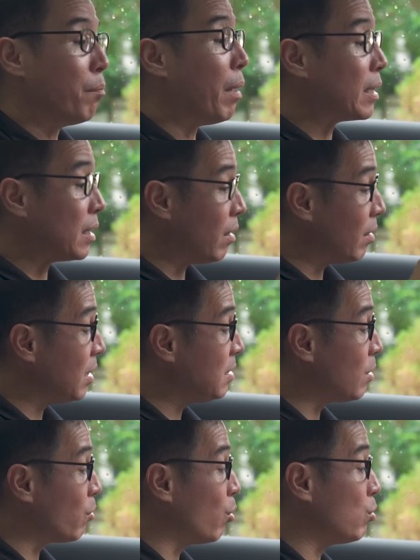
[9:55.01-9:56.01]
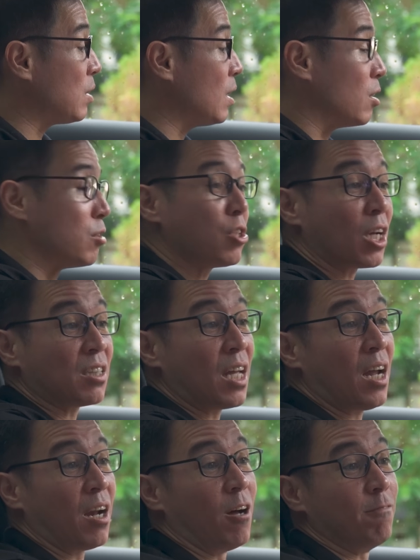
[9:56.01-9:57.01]
But there is a rotating, check
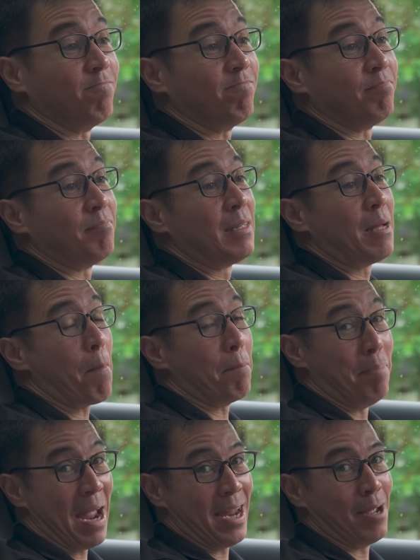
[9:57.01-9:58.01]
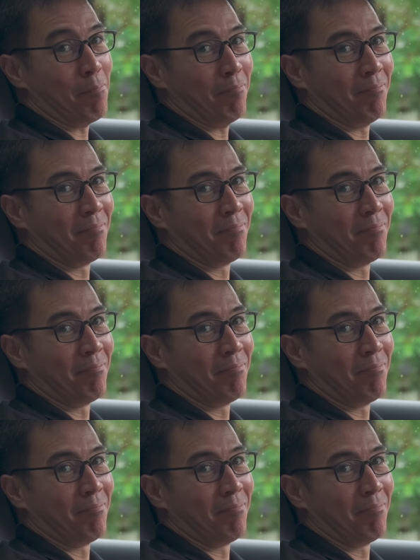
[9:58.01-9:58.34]
that out. Bam!